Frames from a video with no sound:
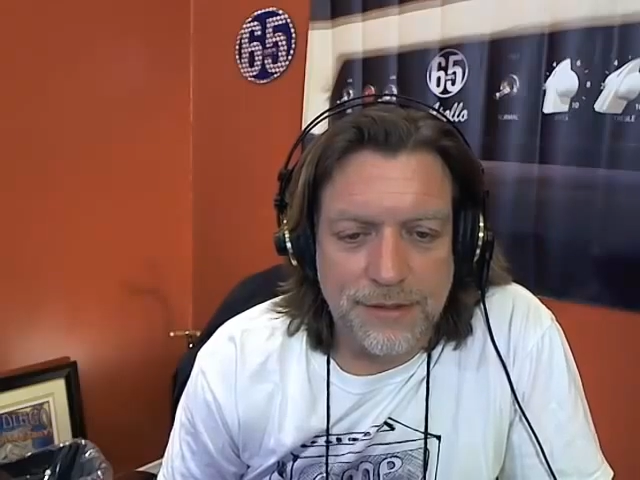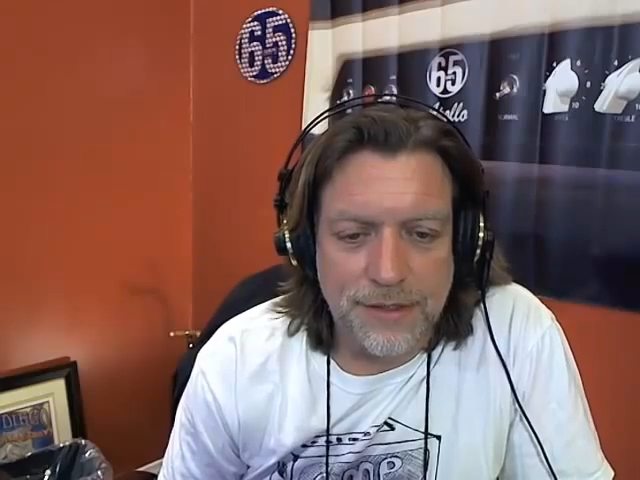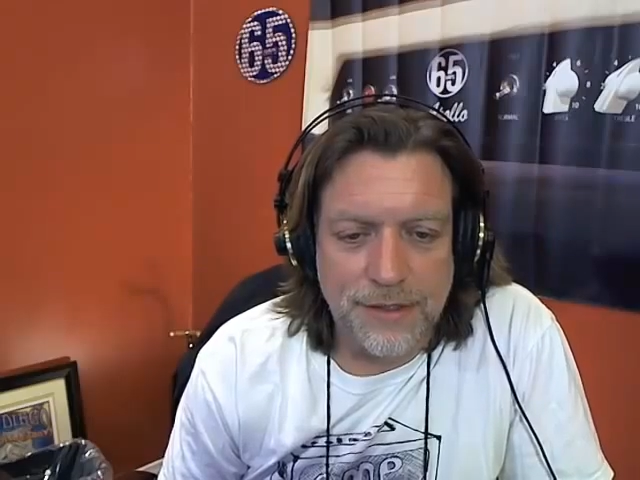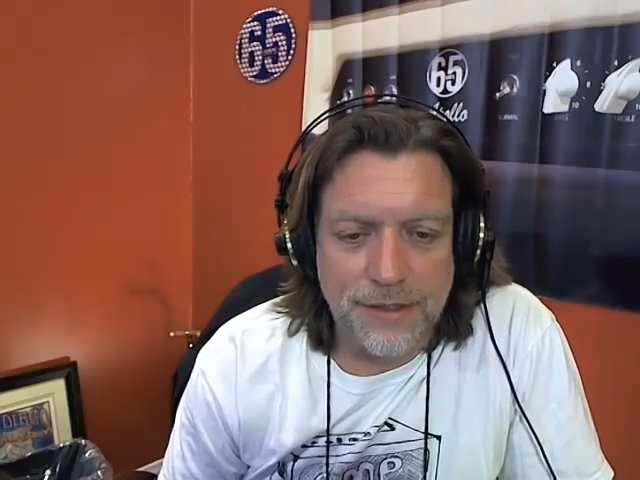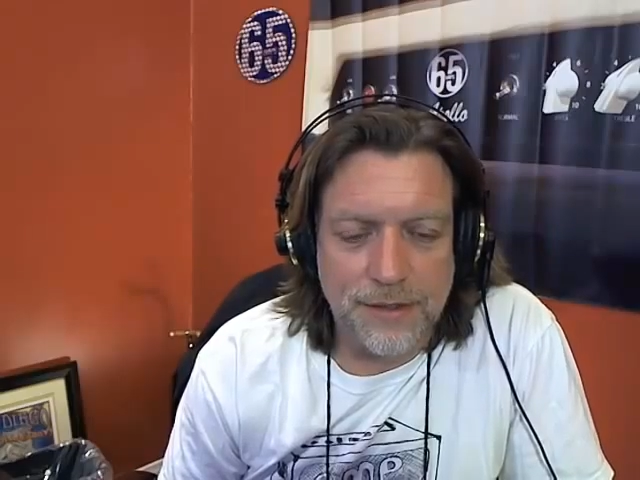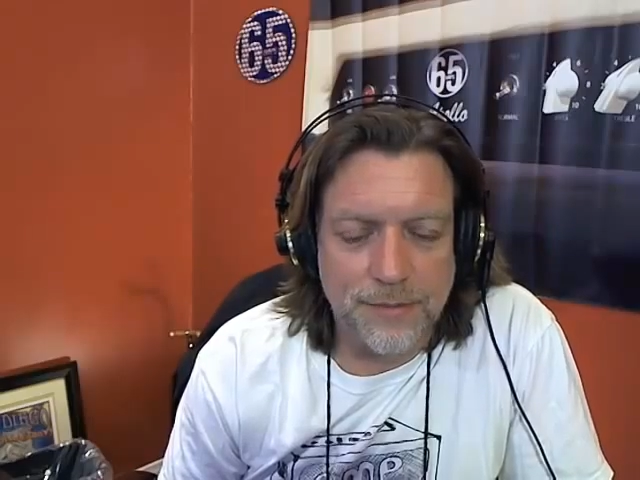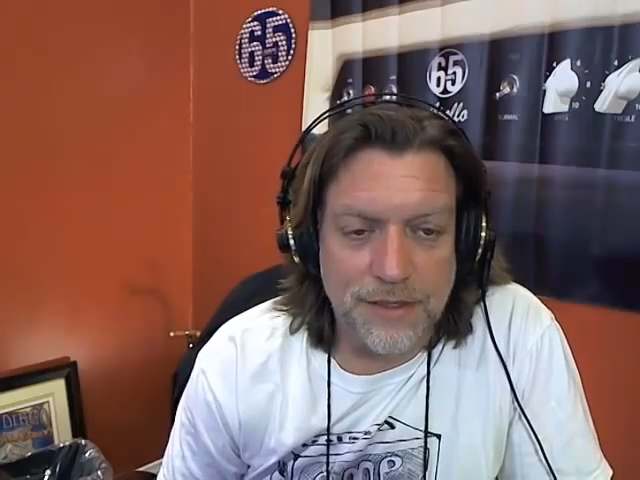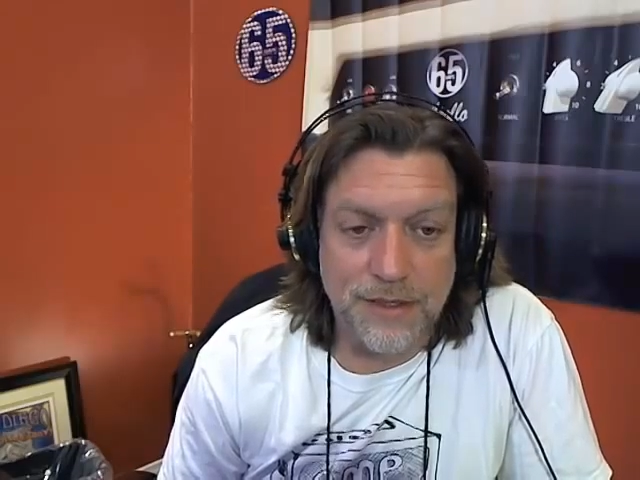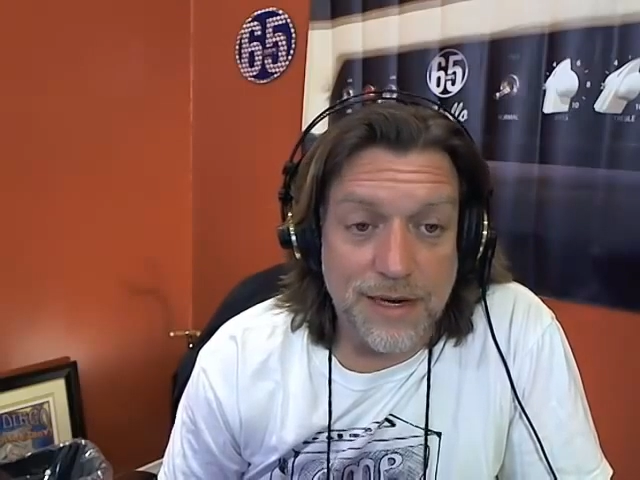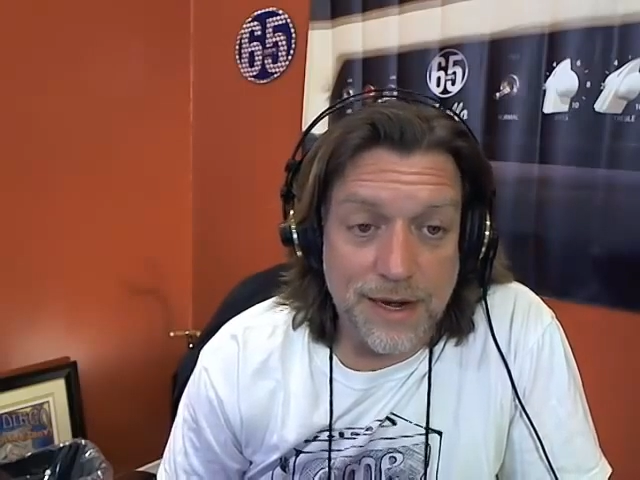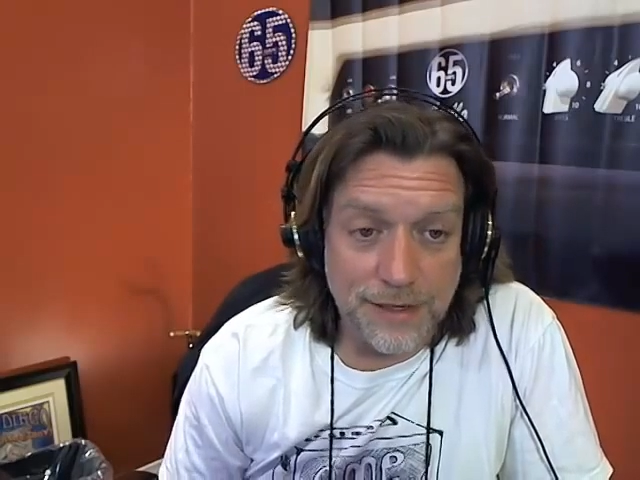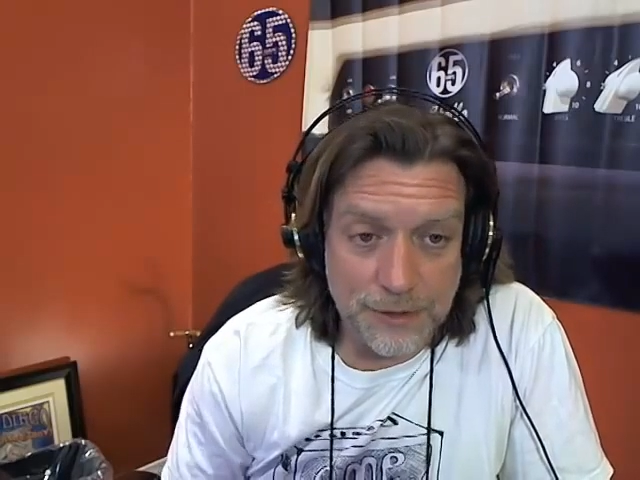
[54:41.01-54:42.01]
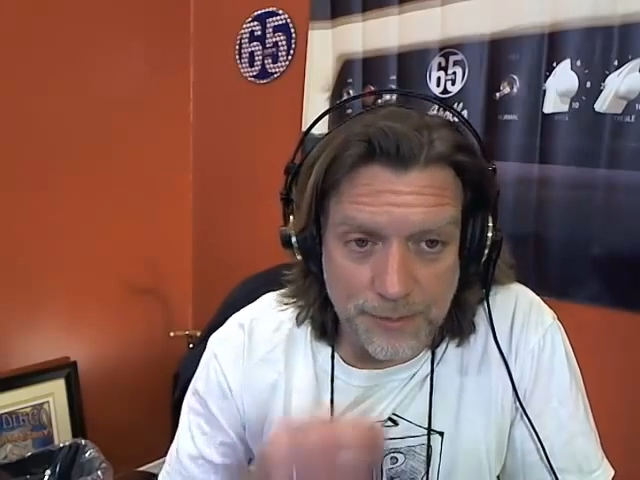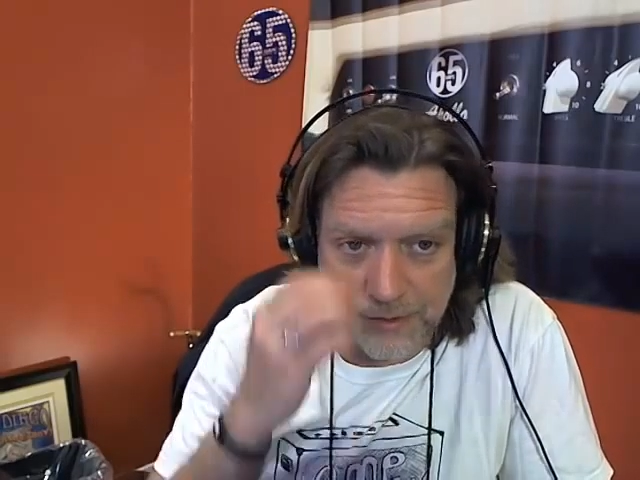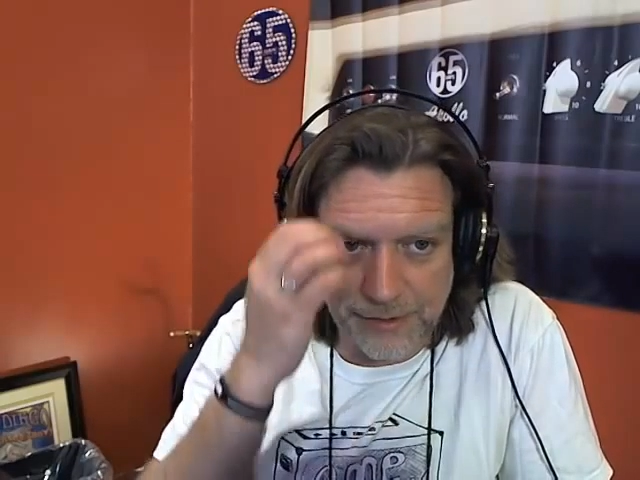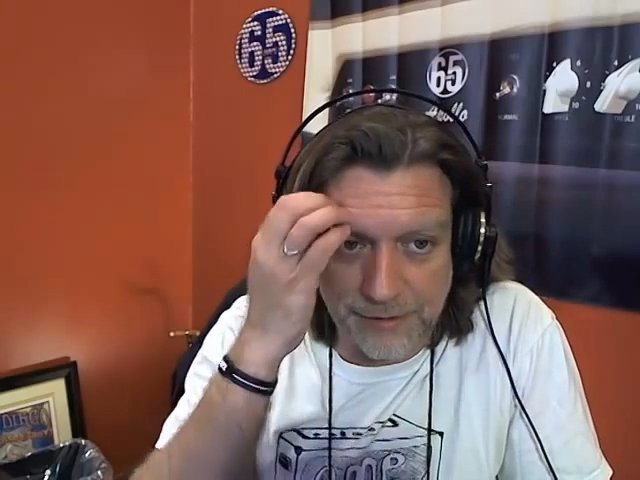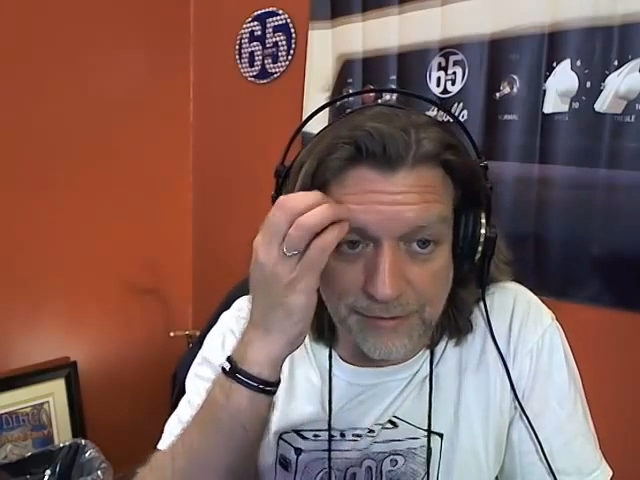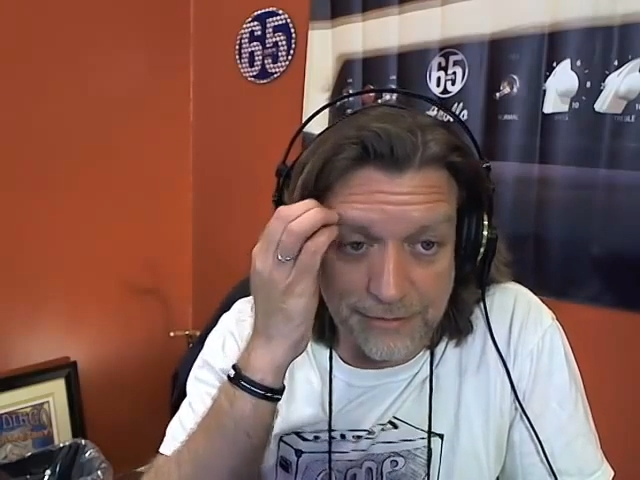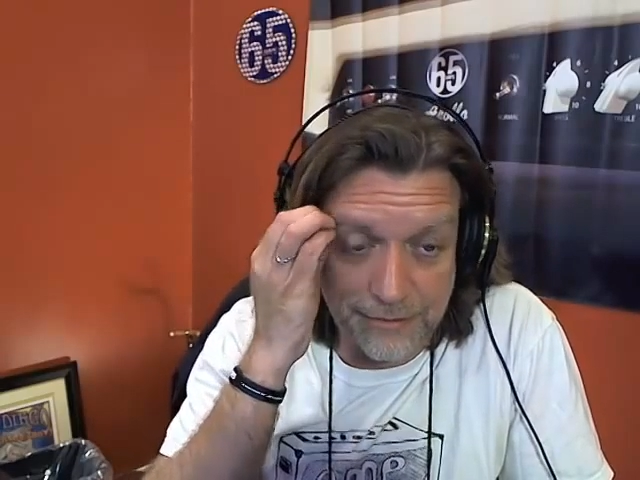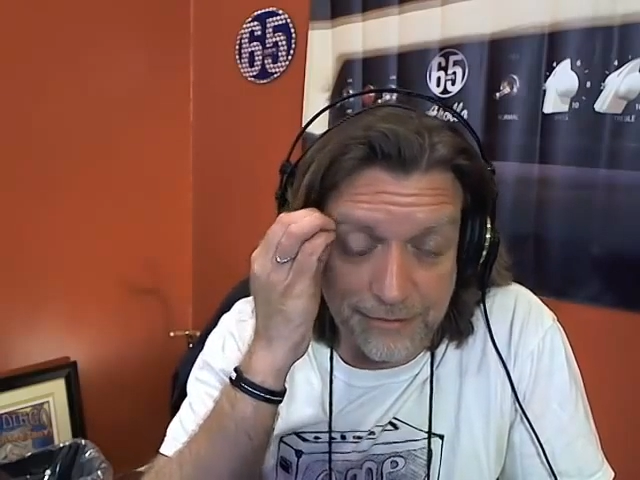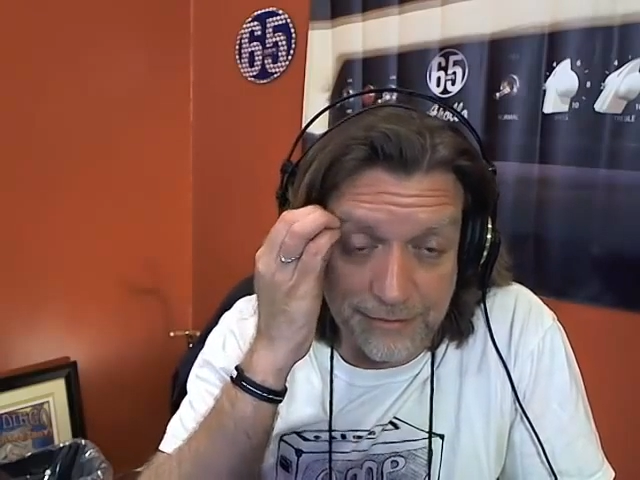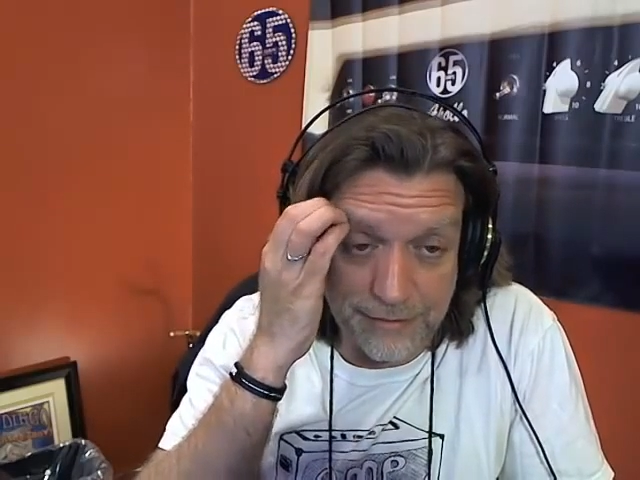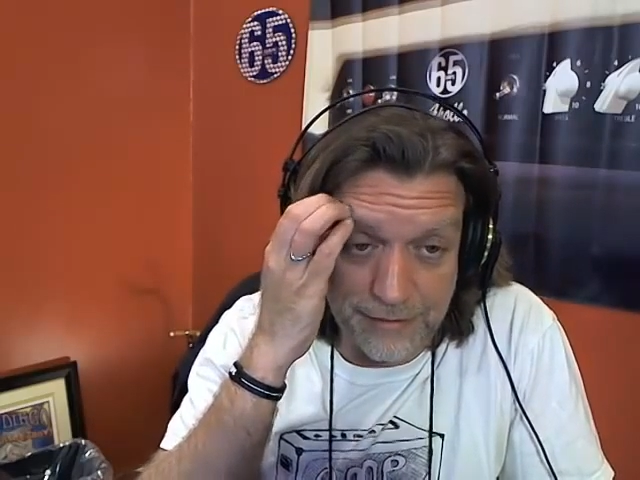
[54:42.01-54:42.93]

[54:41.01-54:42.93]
And they're not expensive.